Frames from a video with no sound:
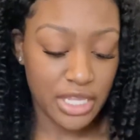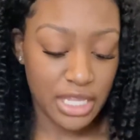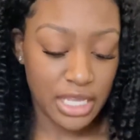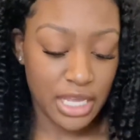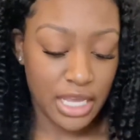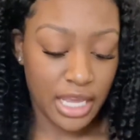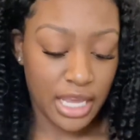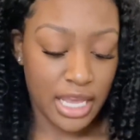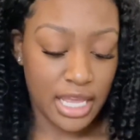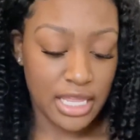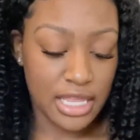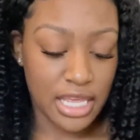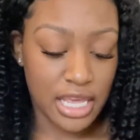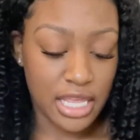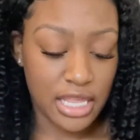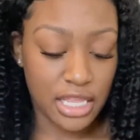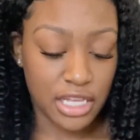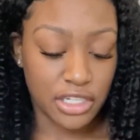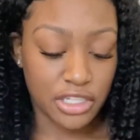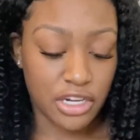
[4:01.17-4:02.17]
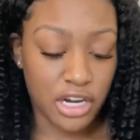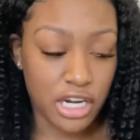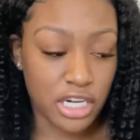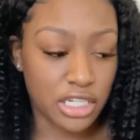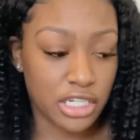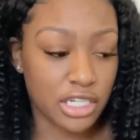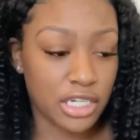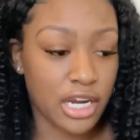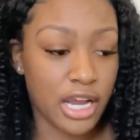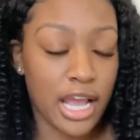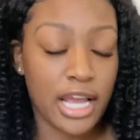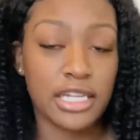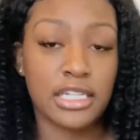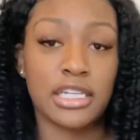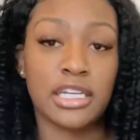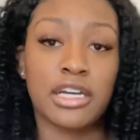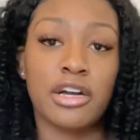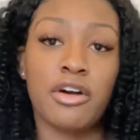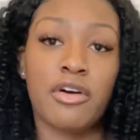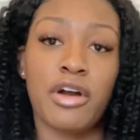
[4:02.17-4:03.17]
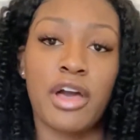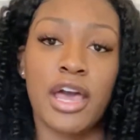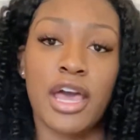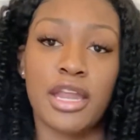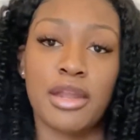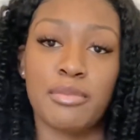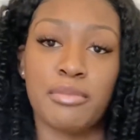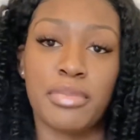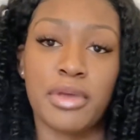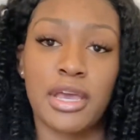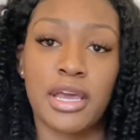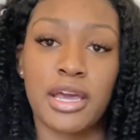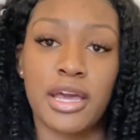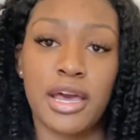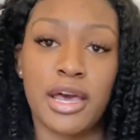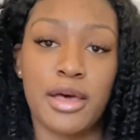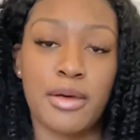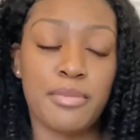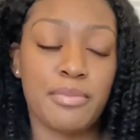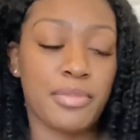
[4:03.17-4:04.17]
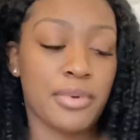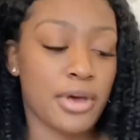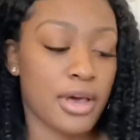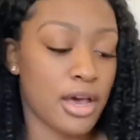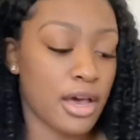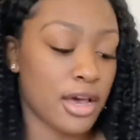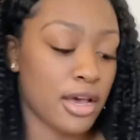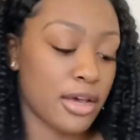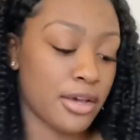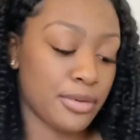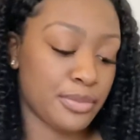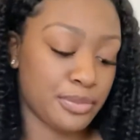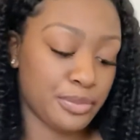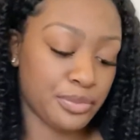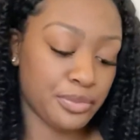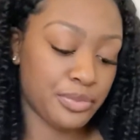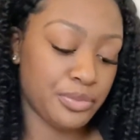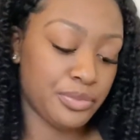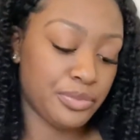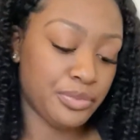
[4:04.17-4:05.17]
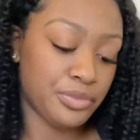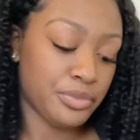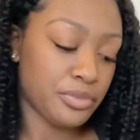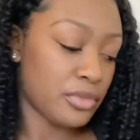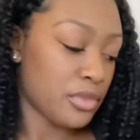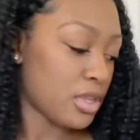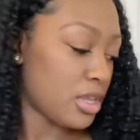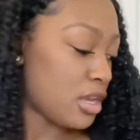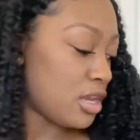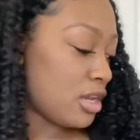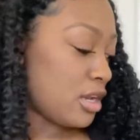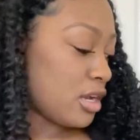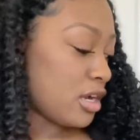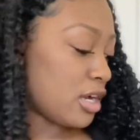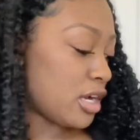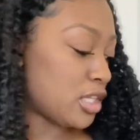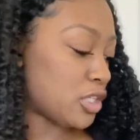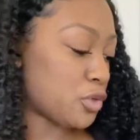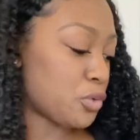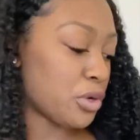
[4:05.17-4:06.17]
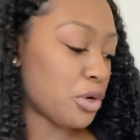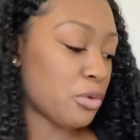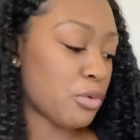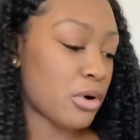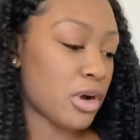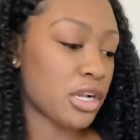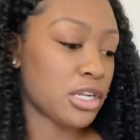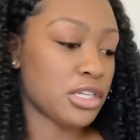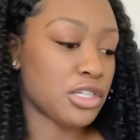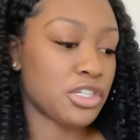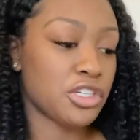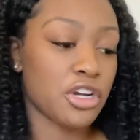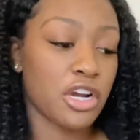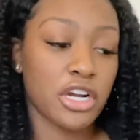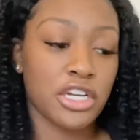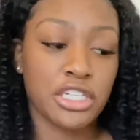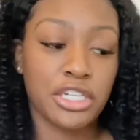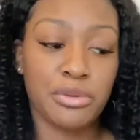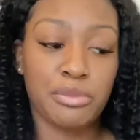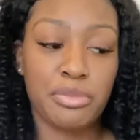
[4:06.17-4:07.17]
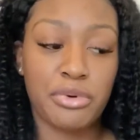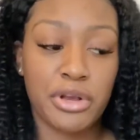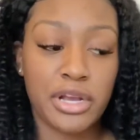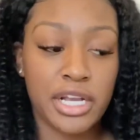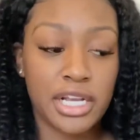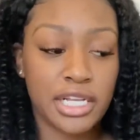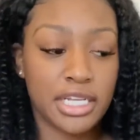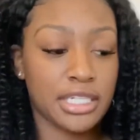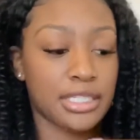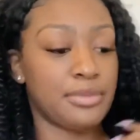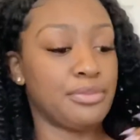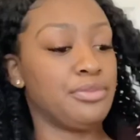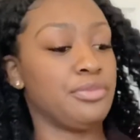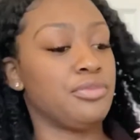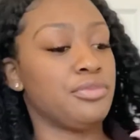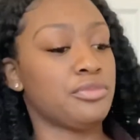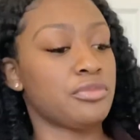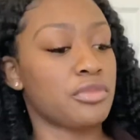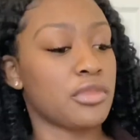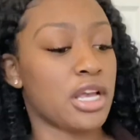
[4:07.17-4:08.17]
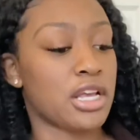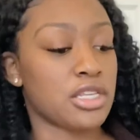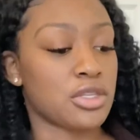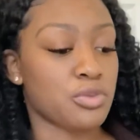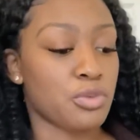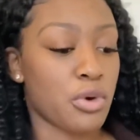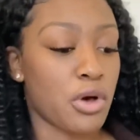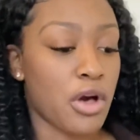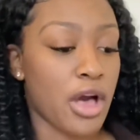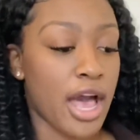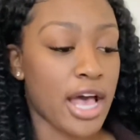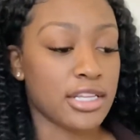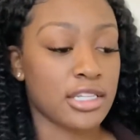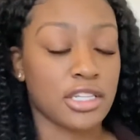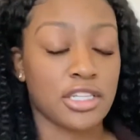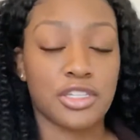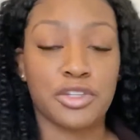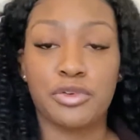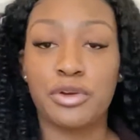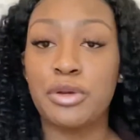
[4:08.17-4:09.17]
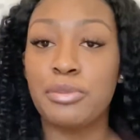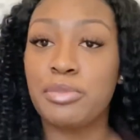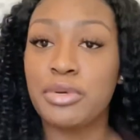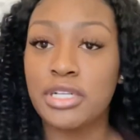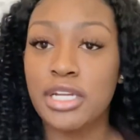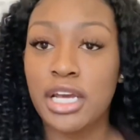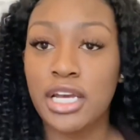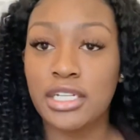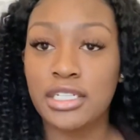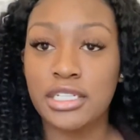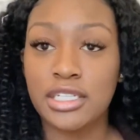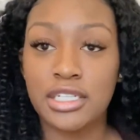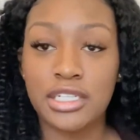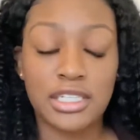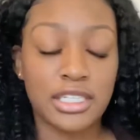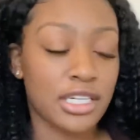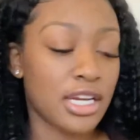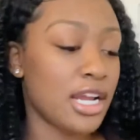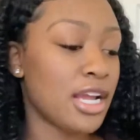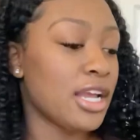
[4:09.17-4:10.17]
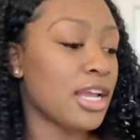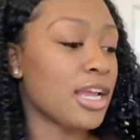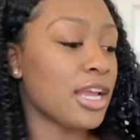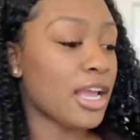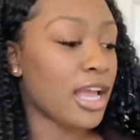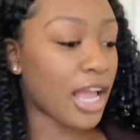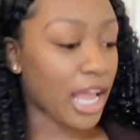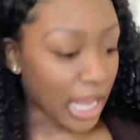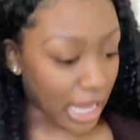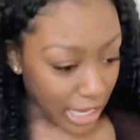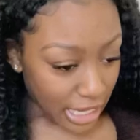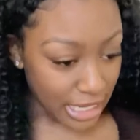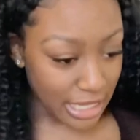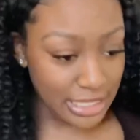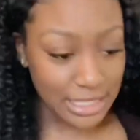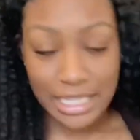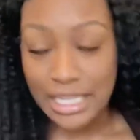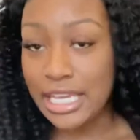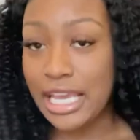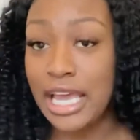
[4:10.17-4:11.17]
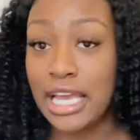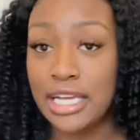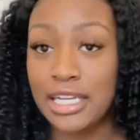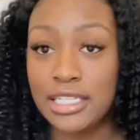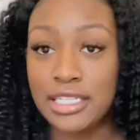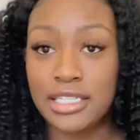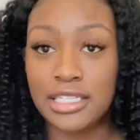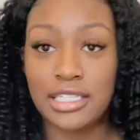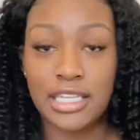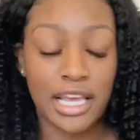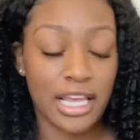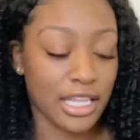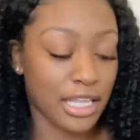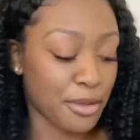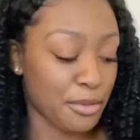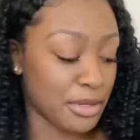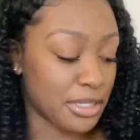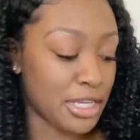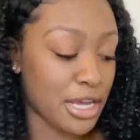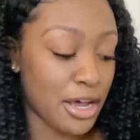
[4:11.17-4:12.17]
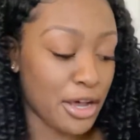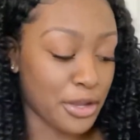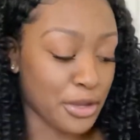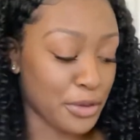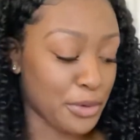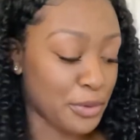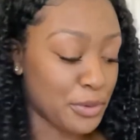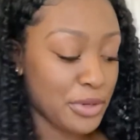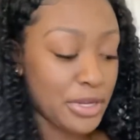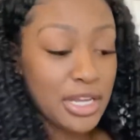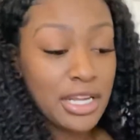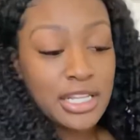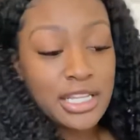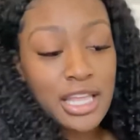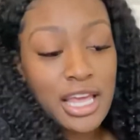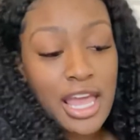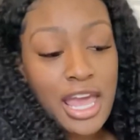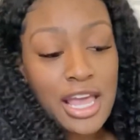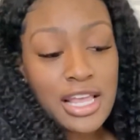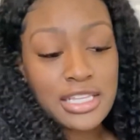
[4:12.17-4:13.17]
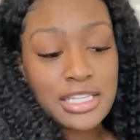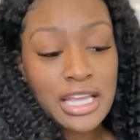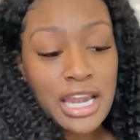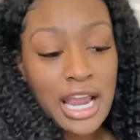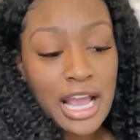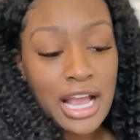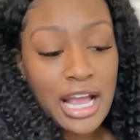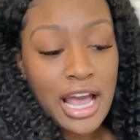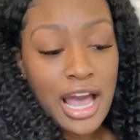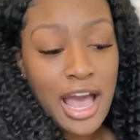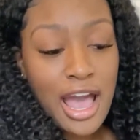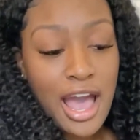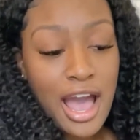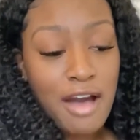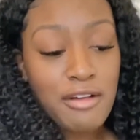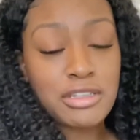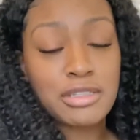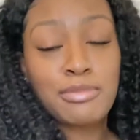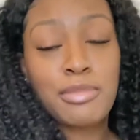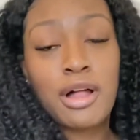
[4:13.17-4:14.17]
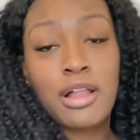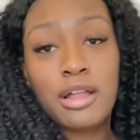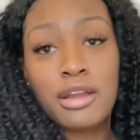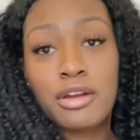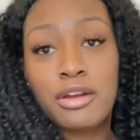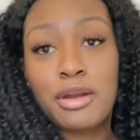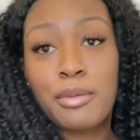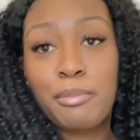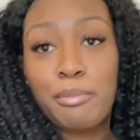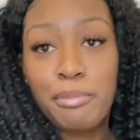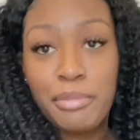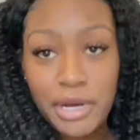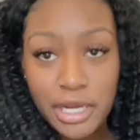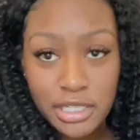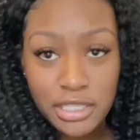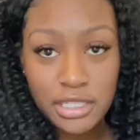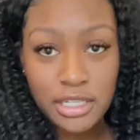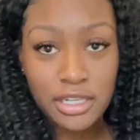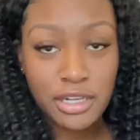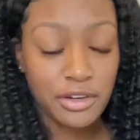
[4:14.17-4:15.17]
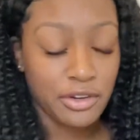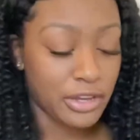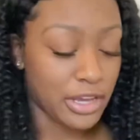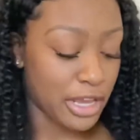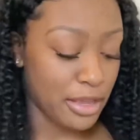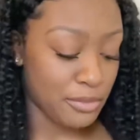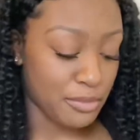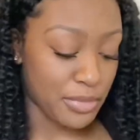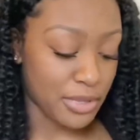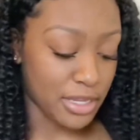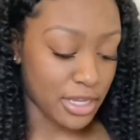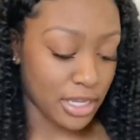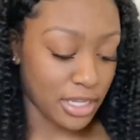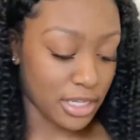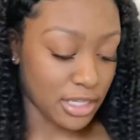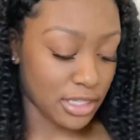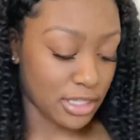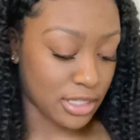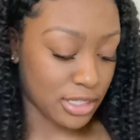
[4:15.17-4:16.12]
And then the charger, I did go ahead and pick up a 20-watt charging brick, as well as a screen protector and a case. And let me tell you, the case that I got, I was balling on a budget, okay? Because